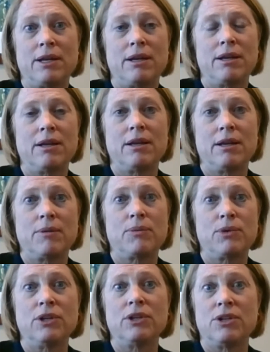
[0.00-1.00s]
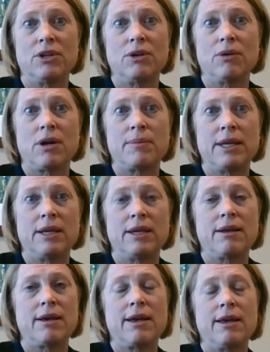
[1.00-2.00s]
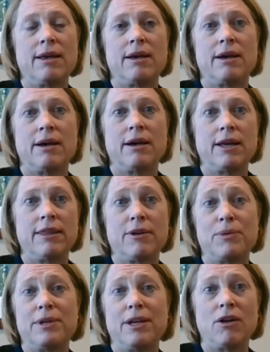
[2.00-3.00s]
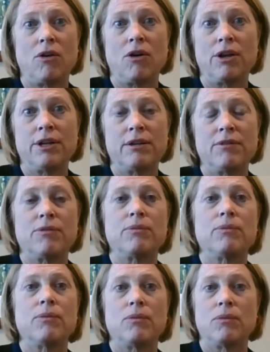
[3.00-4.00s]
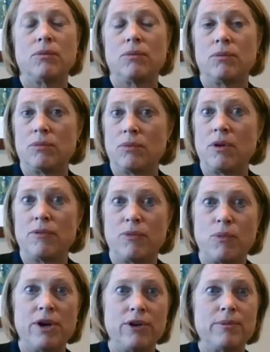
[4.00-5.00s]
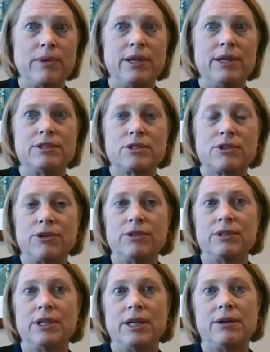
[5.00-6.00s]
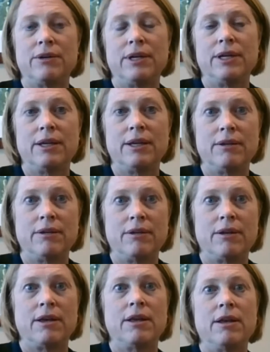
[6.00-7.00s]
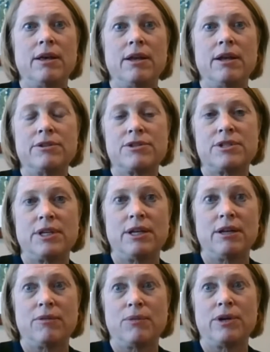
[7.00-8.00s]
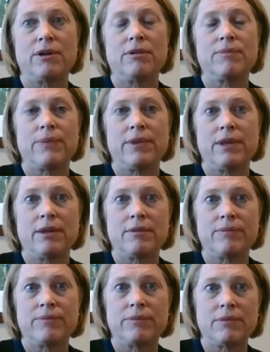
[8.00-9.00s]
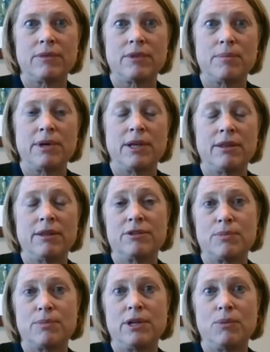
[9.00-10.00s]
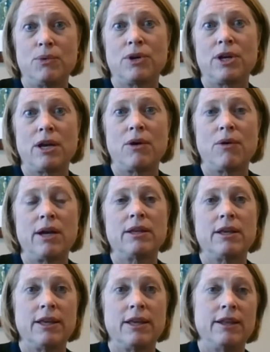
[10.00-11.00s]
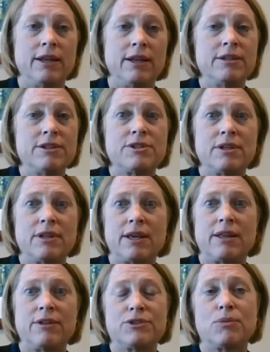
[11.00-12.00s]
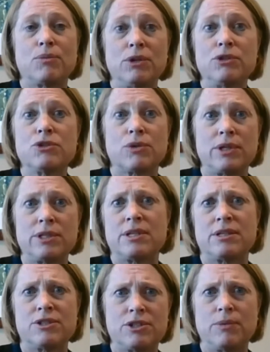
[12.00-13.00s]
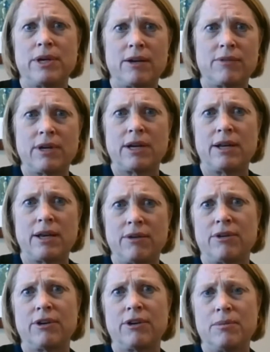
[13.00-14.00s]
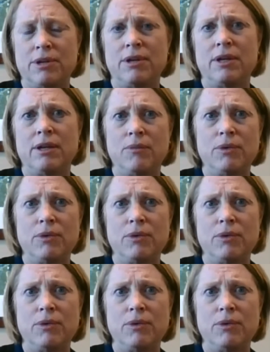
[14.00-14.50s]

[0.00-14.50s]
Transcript: I mean, I really do. I mean, I think we need an audit of where the money is currently going and an understanding of where this money will go. And in addition to that, there's a real trust issue we have right now in our community.